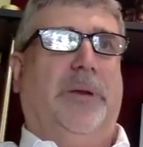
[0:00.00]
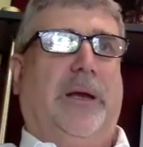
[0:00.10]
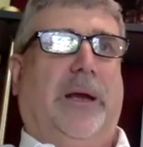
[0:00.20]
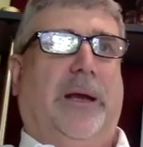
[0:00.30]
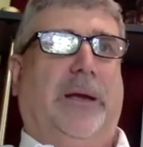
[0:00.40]

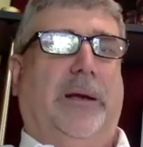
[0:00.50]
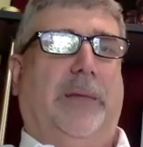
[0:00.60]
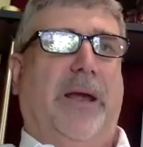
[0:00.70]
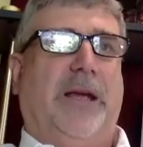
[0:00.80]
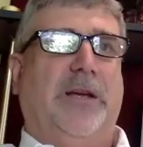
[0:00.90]

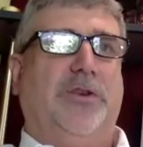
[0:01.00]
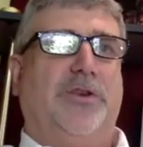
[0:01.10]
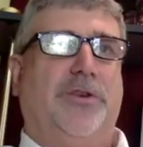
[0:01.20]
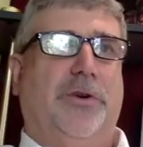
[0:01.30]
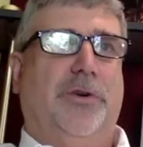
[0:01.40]
and making
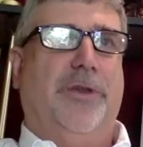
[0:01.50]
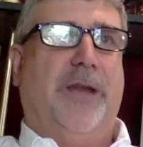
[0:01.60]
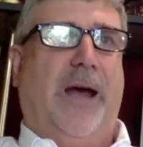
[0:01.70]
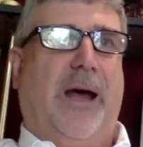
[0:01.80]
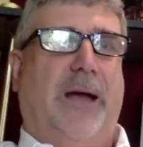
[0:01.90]
sure
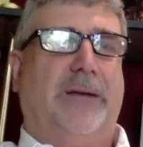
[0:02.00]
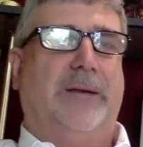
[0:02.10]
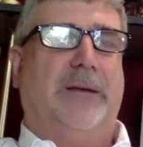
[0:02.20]
that